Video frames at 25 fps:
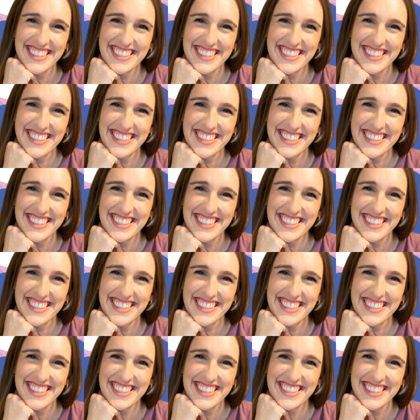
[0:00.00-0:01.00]

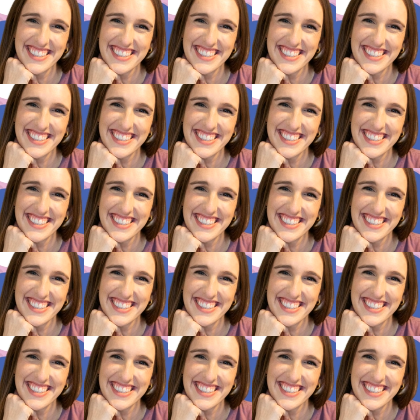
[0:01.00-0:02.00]

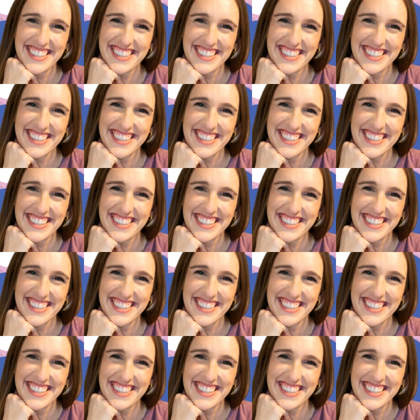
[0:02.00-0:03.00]

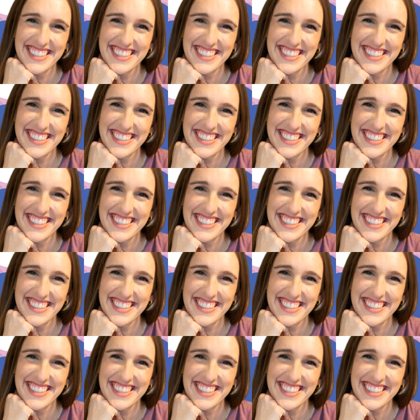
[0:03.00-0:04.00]

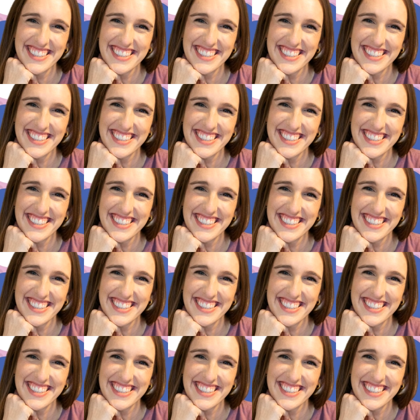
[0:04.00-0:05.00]

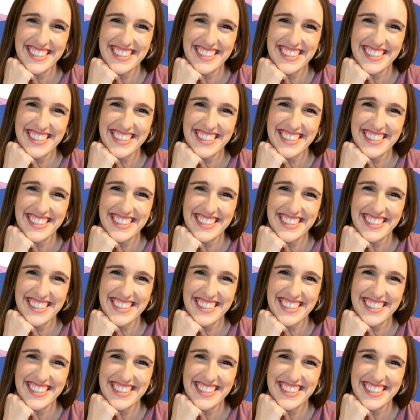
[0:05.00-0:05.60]
The face doesn't move, so there is nothing to read.